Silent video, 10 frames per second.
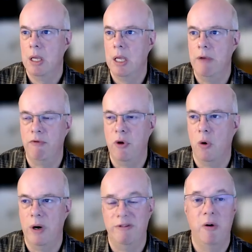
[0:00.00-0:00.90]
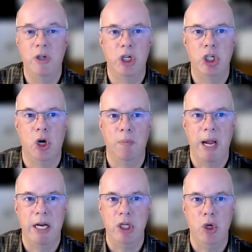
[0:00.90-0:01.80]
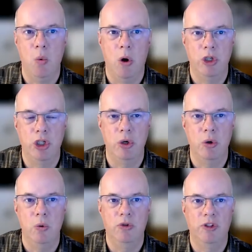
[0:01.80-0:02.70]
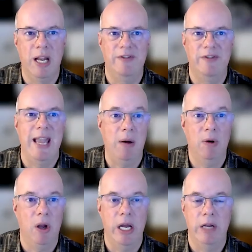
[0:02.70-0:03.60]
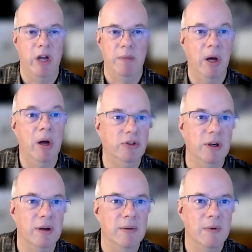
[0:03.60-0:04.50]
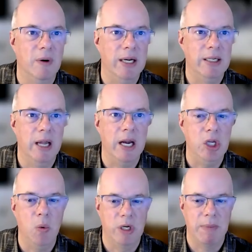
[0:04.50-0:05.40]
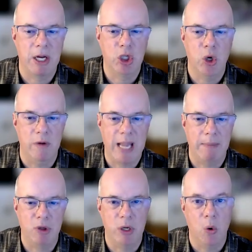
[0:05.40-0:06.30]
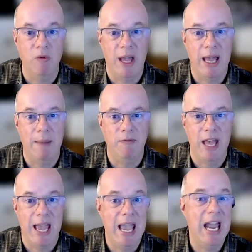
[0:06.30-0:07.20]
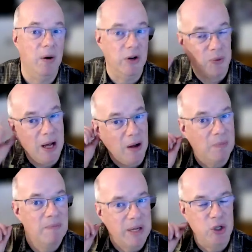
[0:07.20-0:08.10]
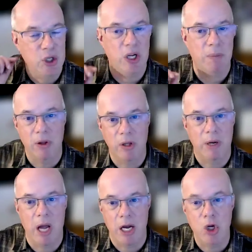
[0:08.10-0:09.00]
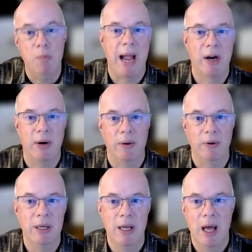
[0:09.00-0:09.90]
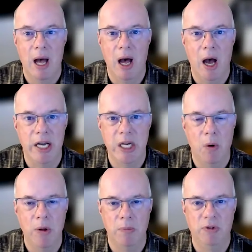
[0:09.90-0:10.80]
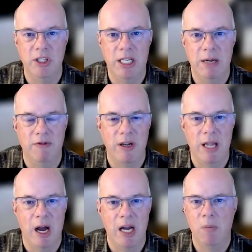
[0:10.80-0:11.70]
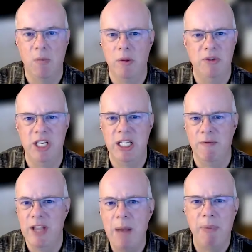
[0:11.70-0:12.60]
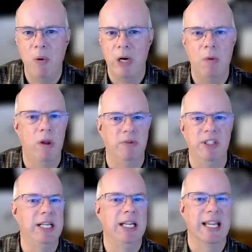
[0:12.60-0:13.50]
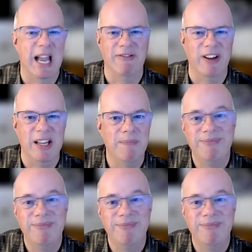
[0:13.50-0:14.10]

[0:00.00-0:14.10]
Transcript: if you're in Photoshop and you want to select the outline of a person, right, and you want to make sure you're capturing all their hair as well, because you're going to put them a new background. I don't want them sitting in front. I don't want them sitting at the airport. I want them sitting in a cafe.